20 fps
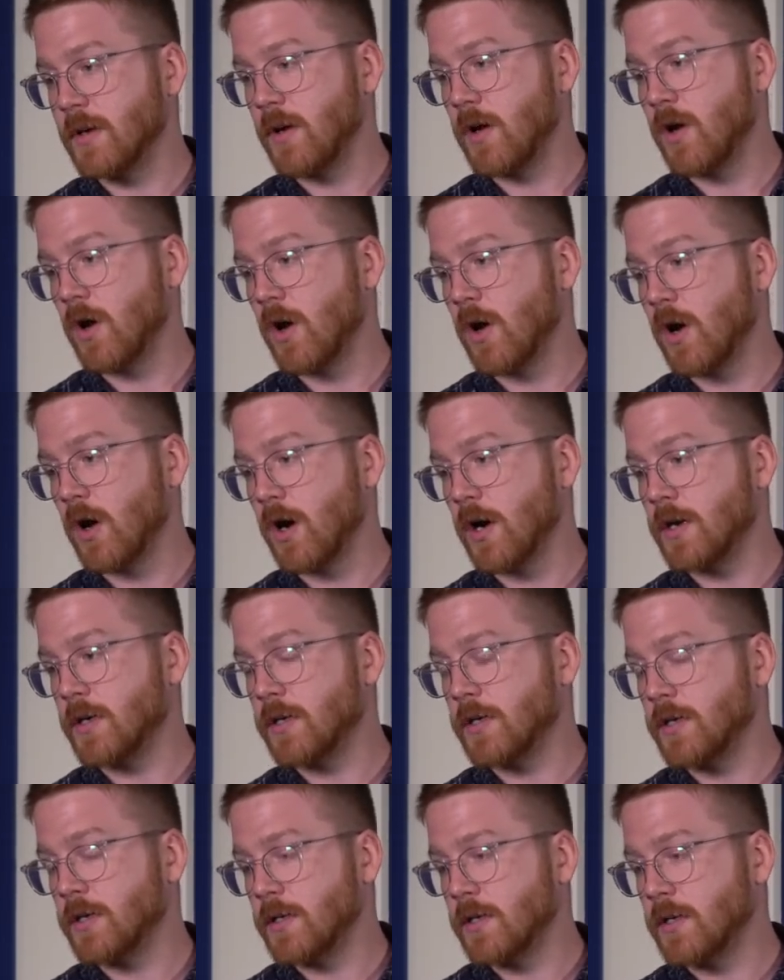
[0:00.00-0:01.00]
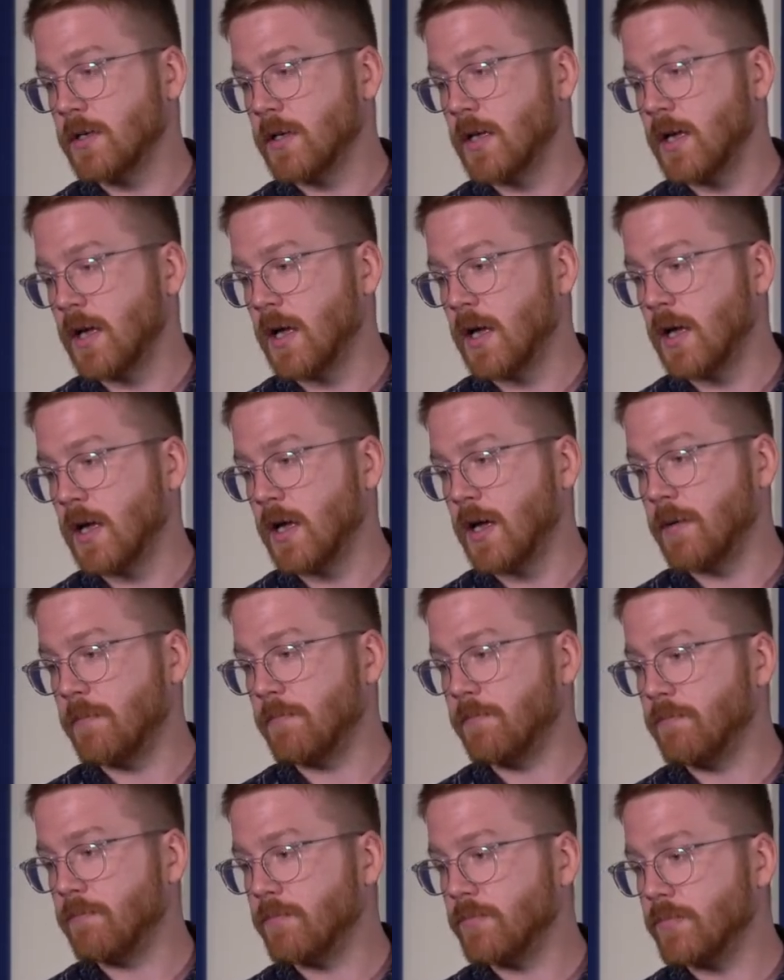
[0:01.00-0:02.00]
are.
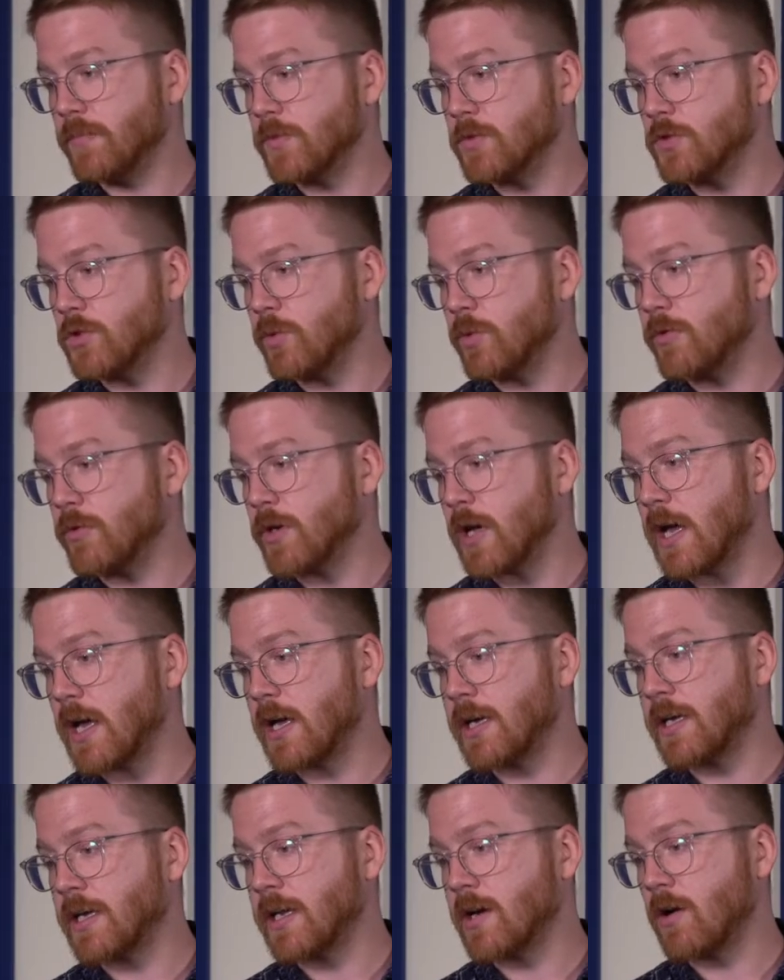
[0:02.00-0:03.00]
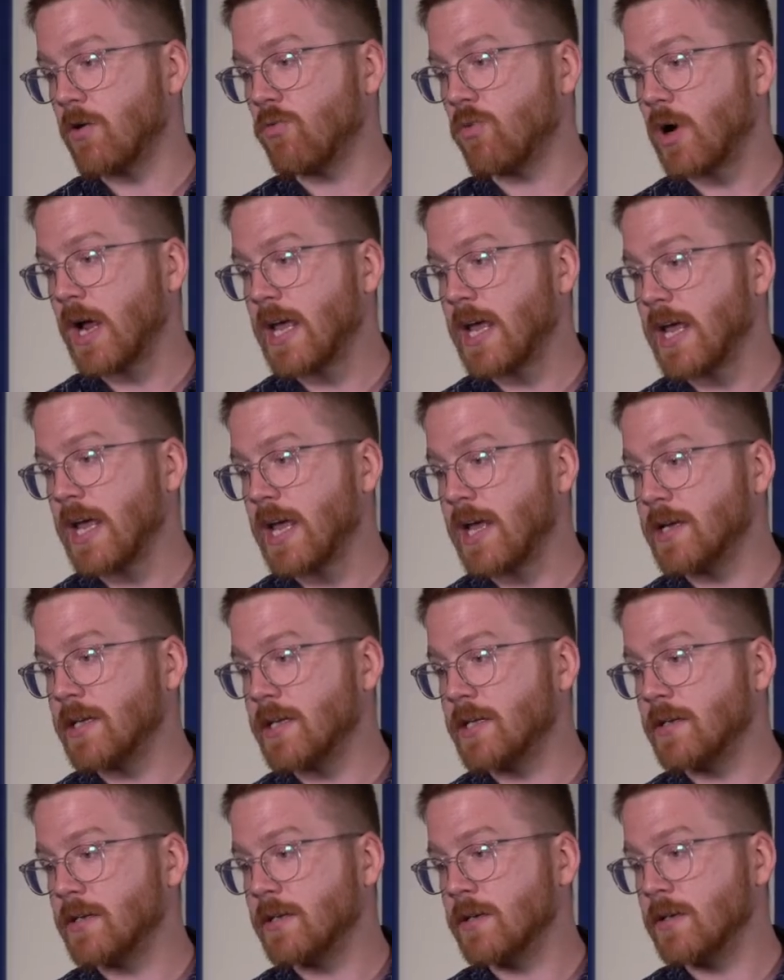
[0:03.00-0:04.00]
So we've got, again, a
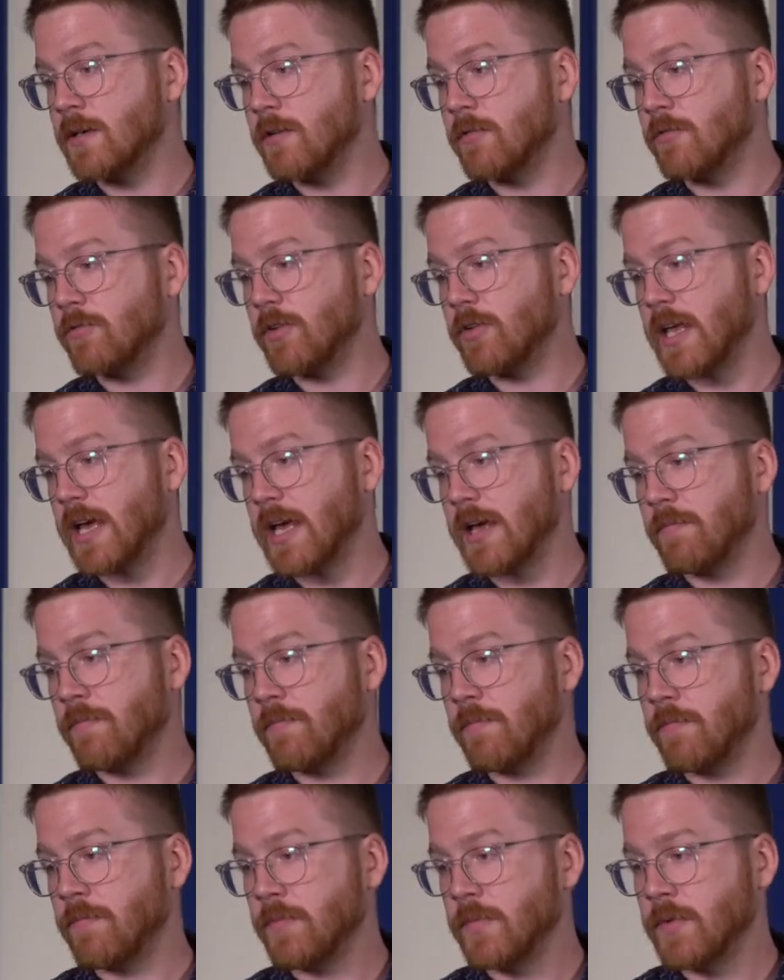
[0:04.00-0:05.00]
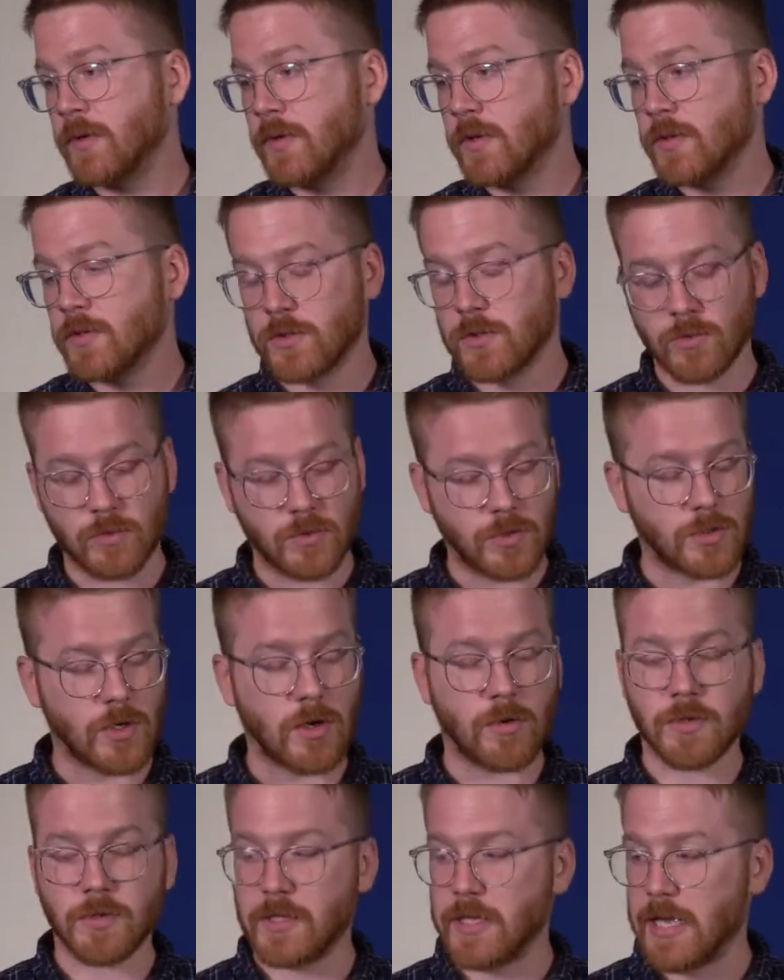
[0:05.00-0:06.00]
right-handed flam, so we'll start
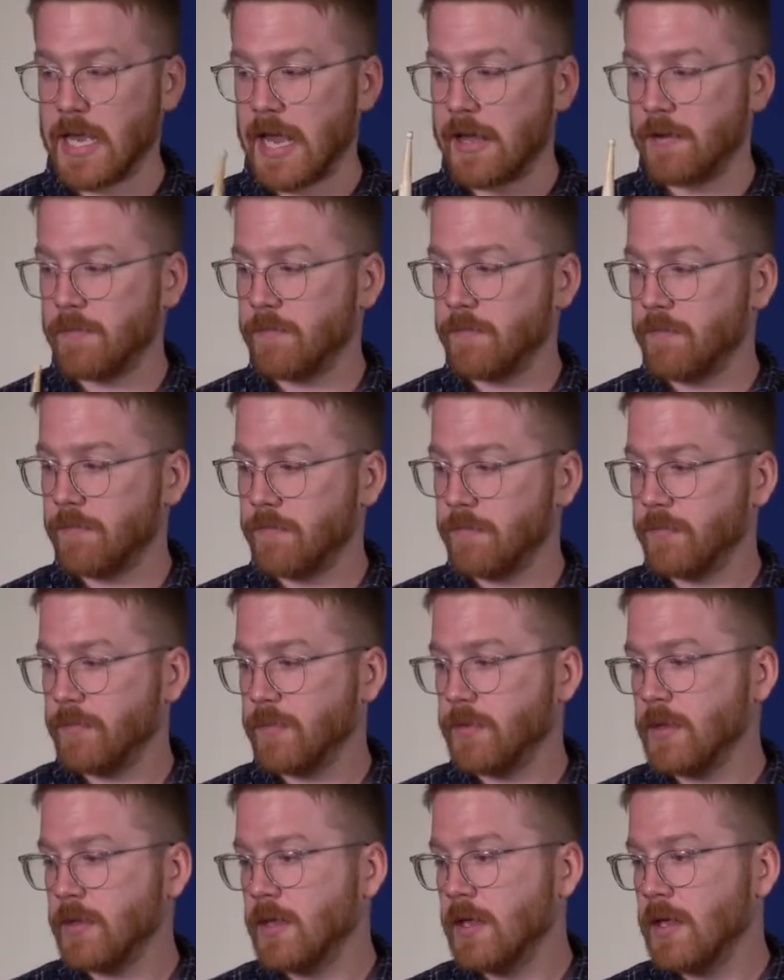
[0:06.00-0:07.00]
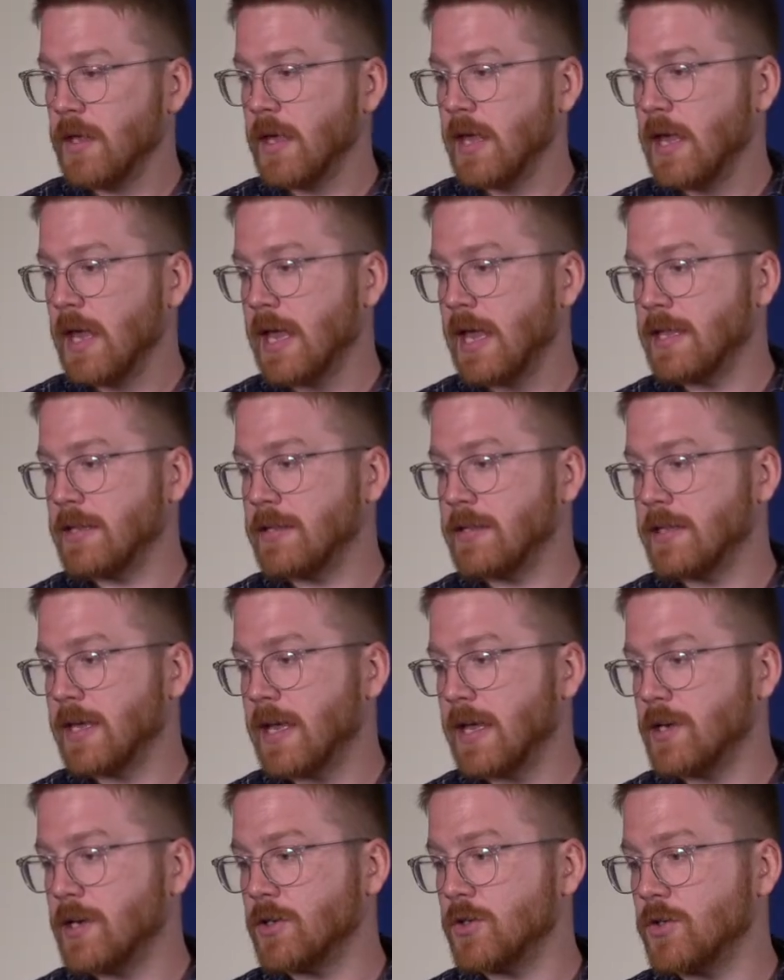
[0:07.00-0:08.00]
with that. And
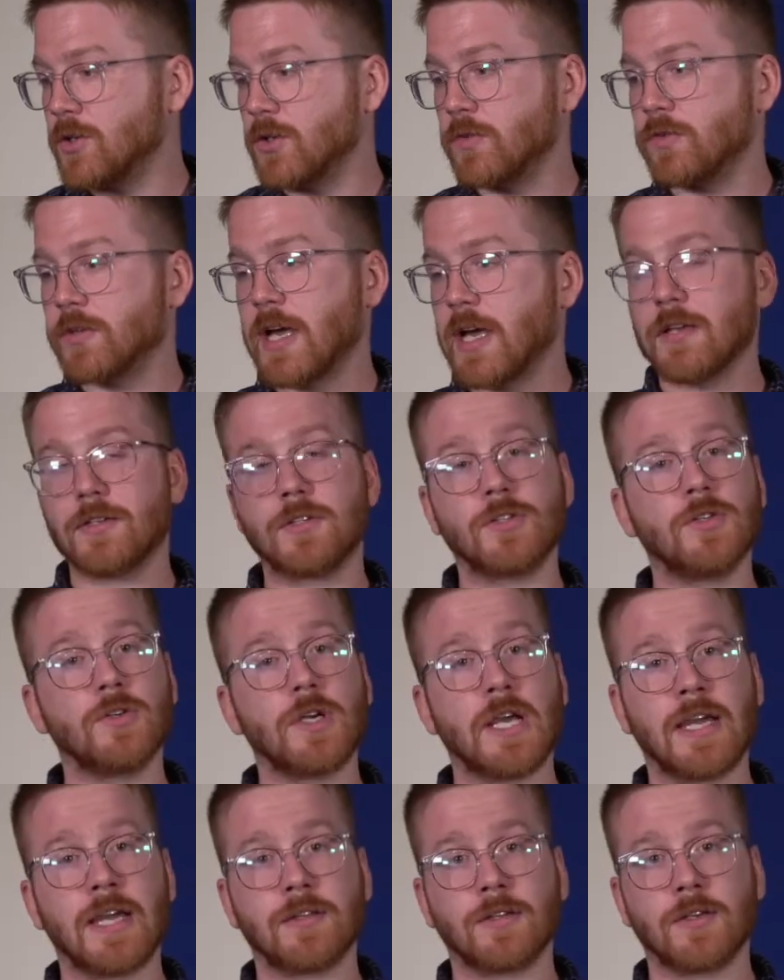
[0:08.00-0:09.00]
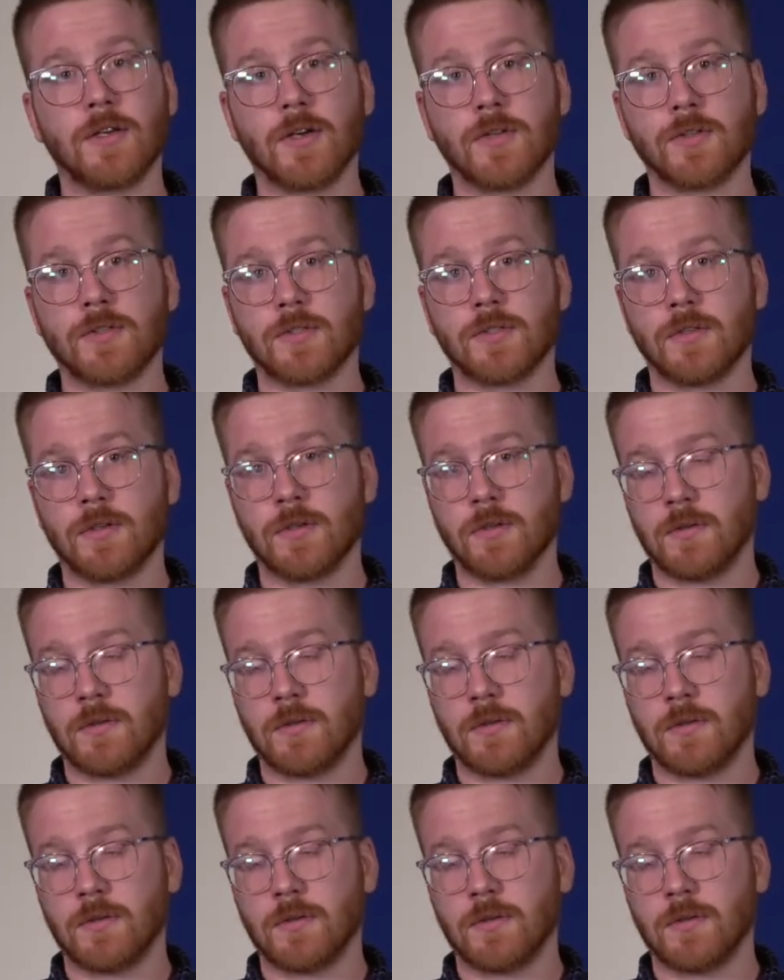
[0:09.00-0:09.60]
then you've got 2 eighth notes